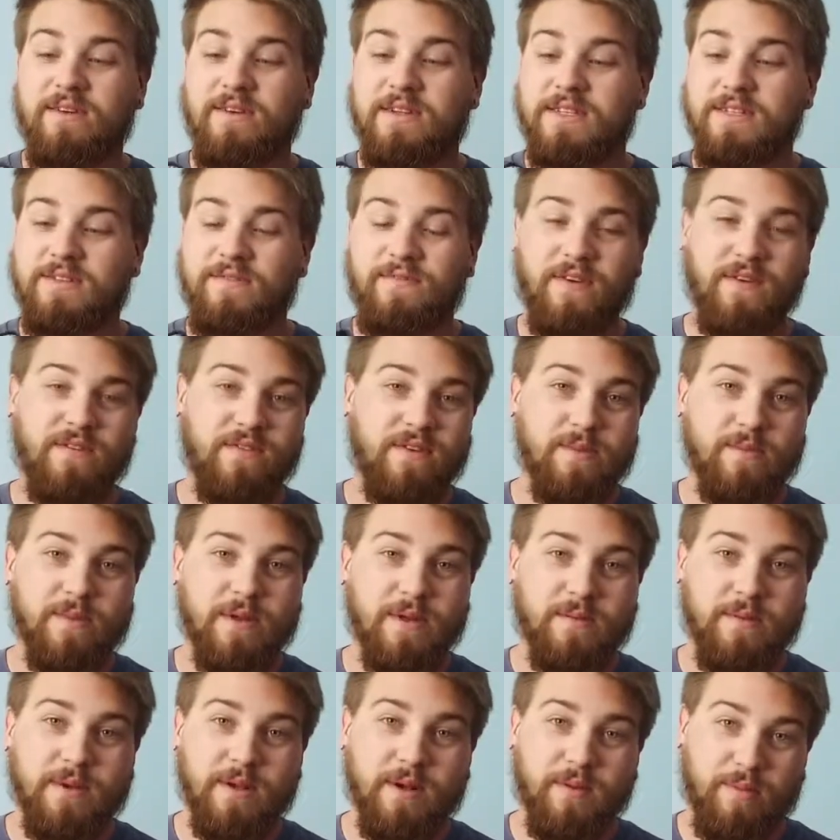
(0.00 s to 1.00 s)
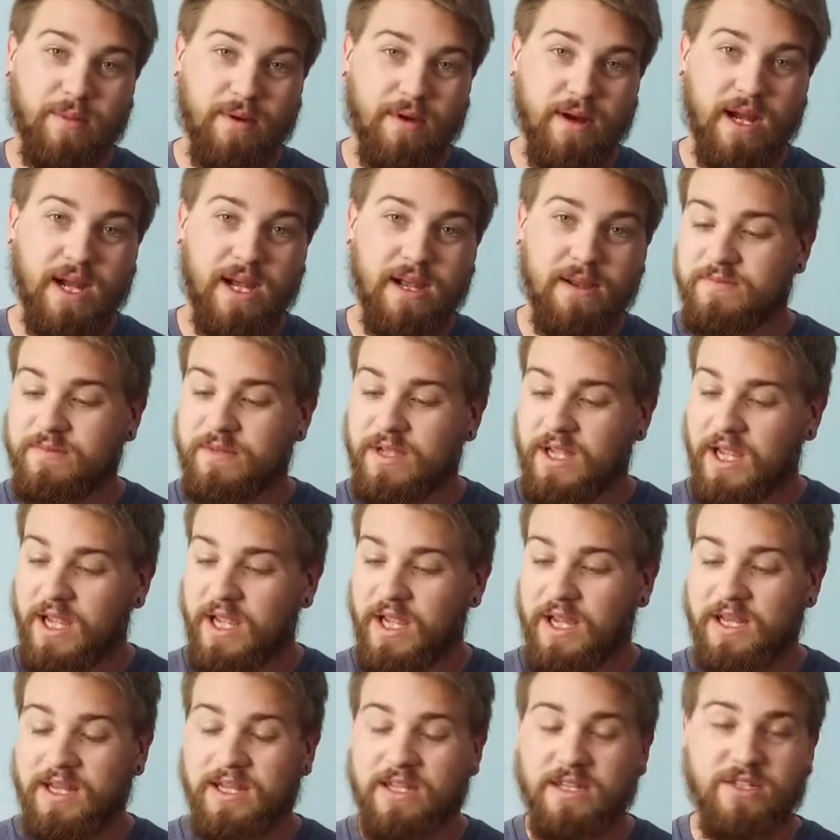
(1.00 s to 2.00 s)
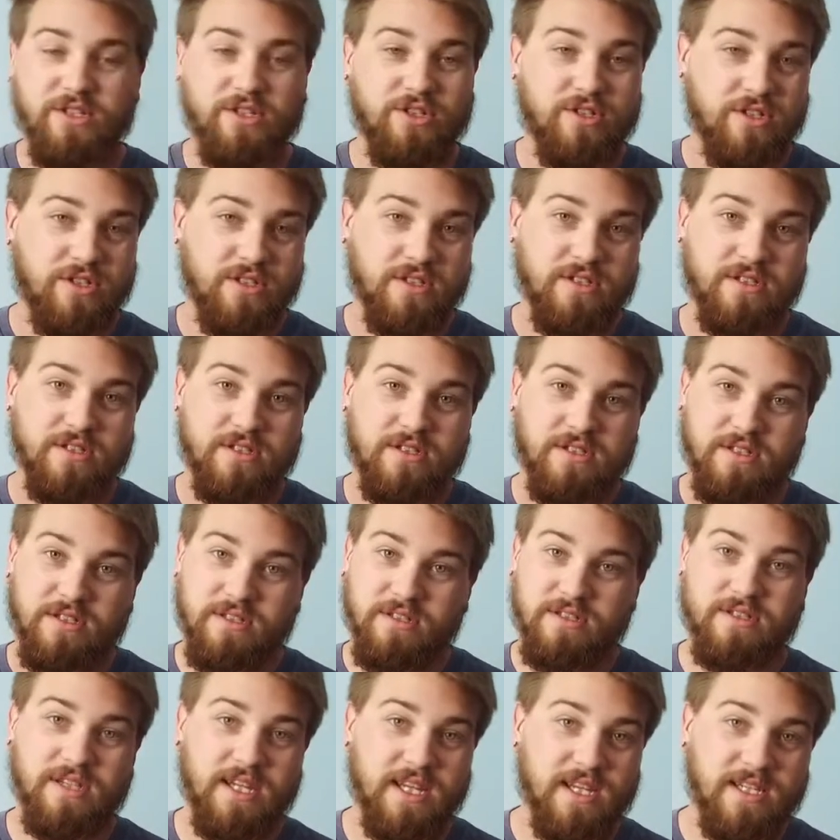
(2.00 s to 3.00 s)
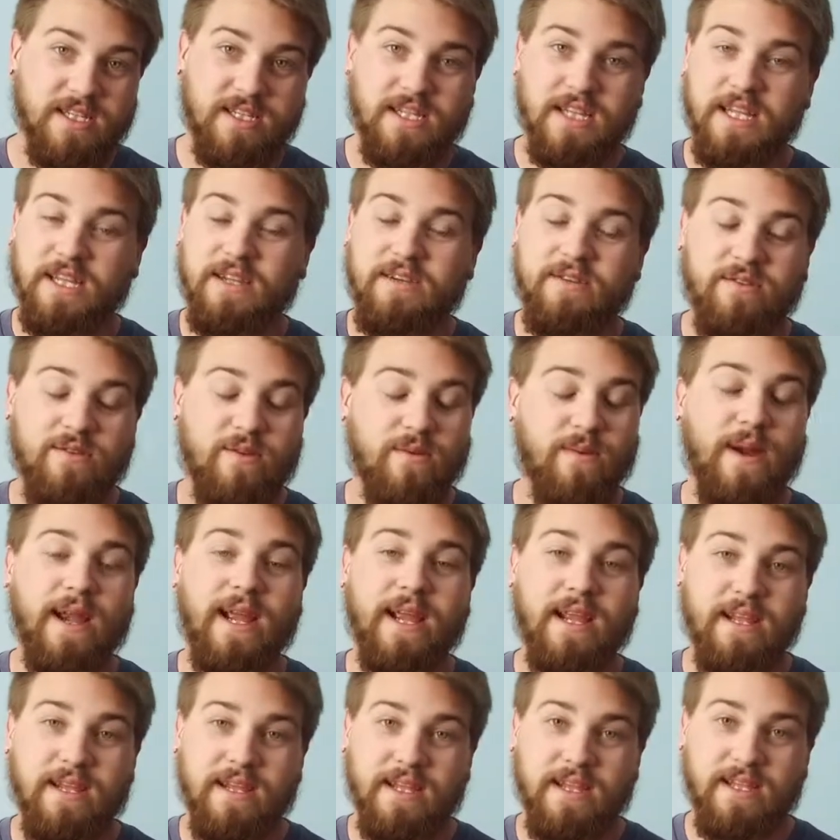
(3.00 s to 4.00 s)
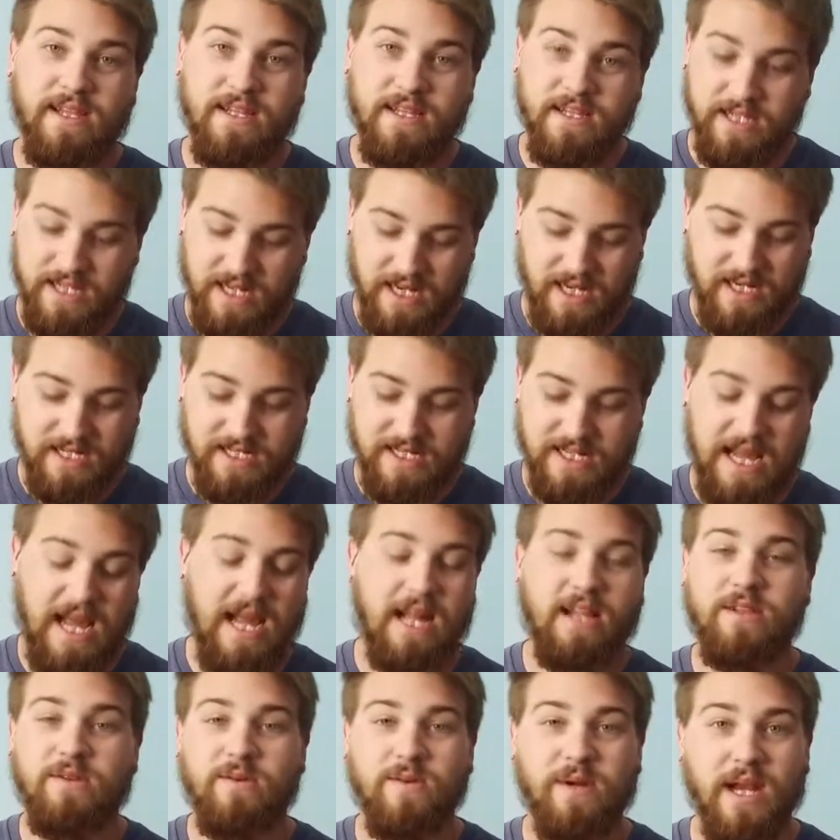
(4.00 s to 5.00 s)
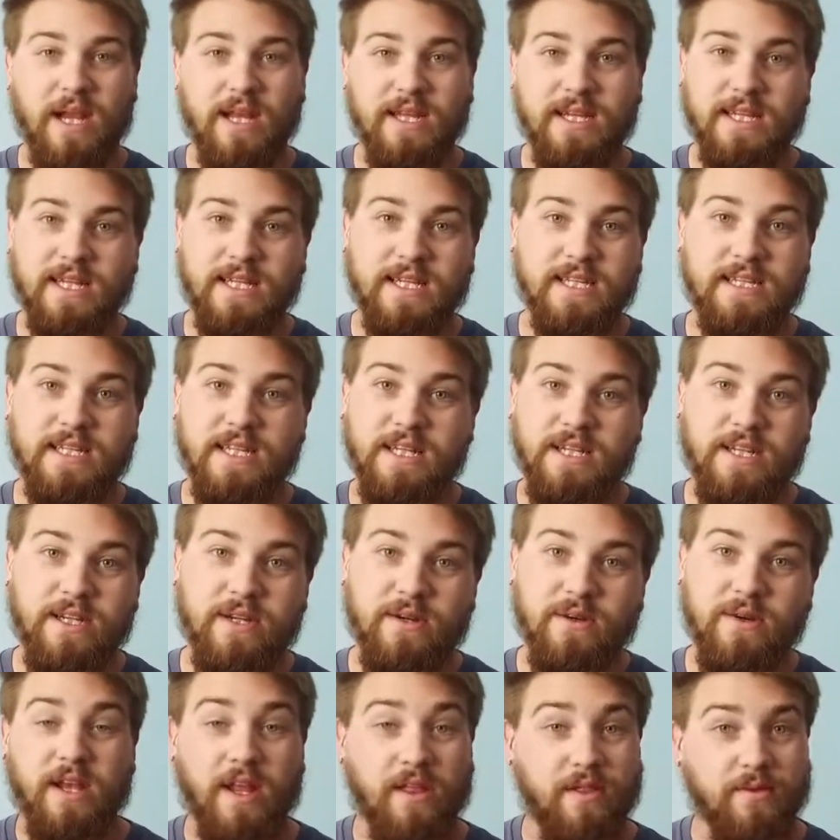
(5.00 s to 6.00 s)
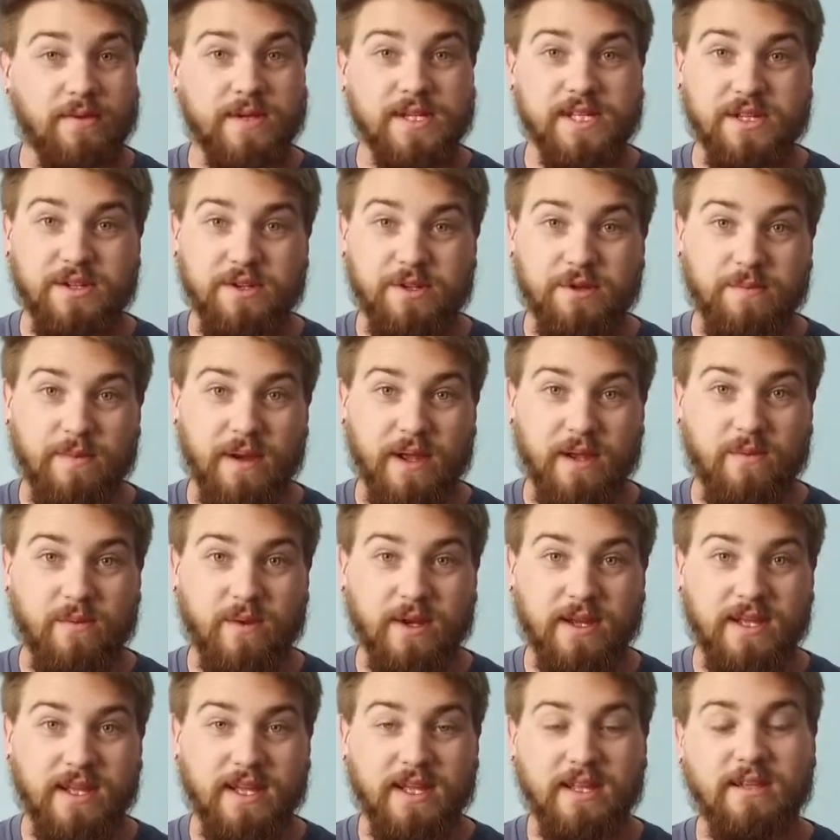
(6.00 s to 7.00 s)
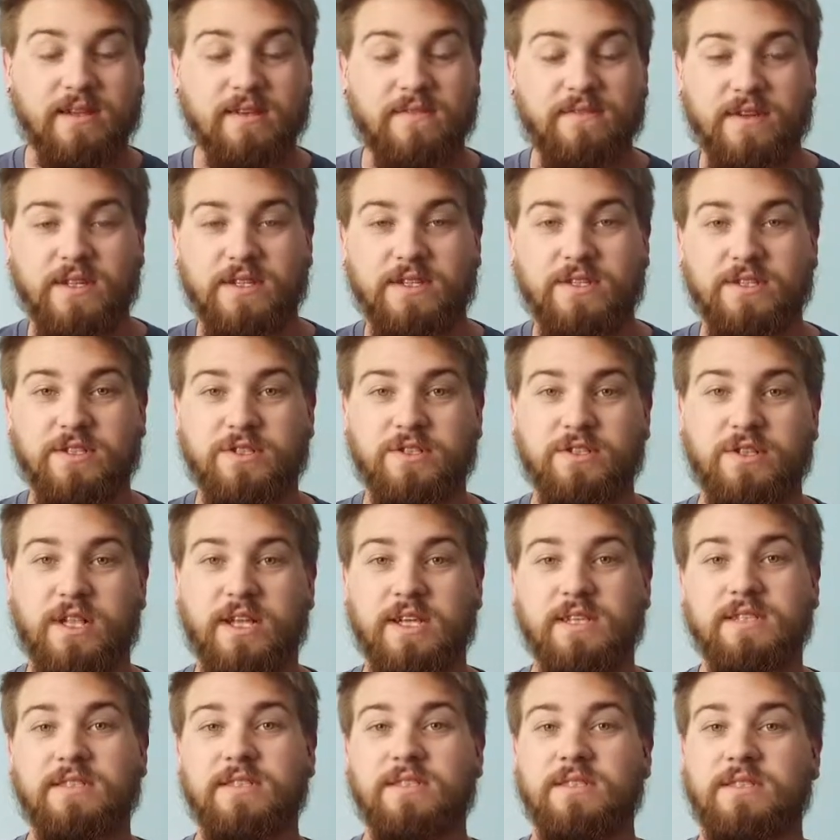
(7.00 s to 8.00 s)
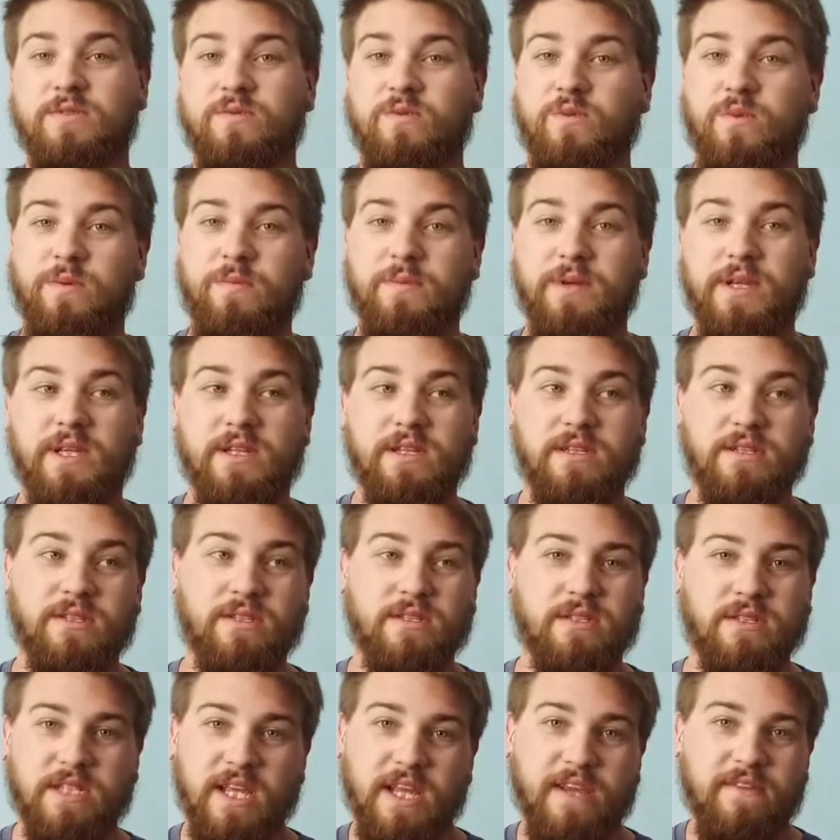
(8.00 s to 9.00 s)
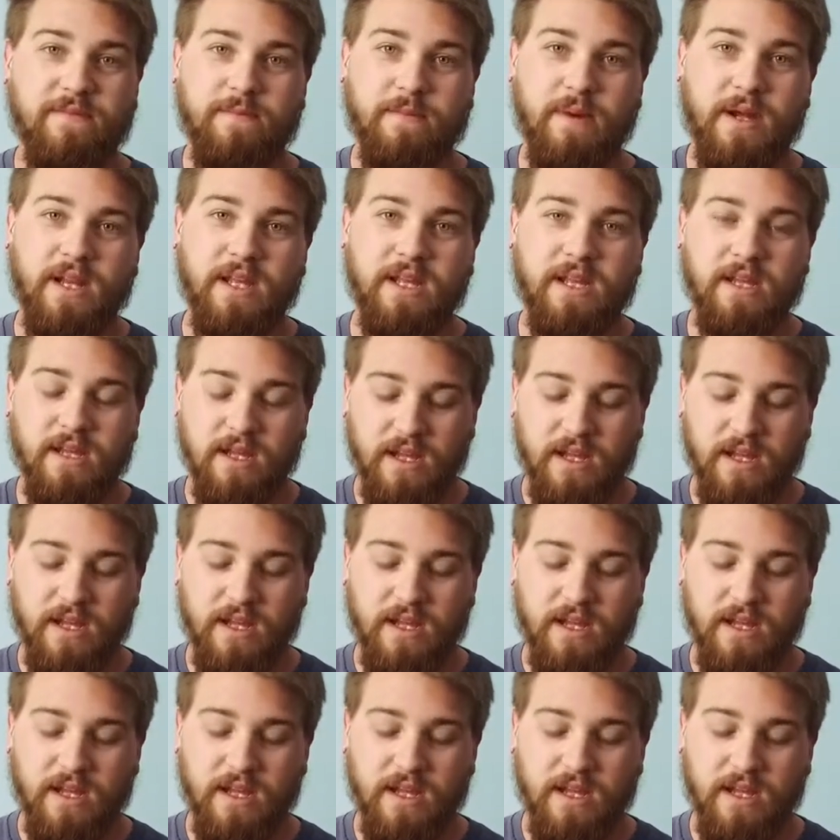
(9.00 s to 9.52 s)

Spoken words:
It's 50mm prime, and it did great. It did exactly what I needed to do. The reason you might want to get vintage lenses would be to save money.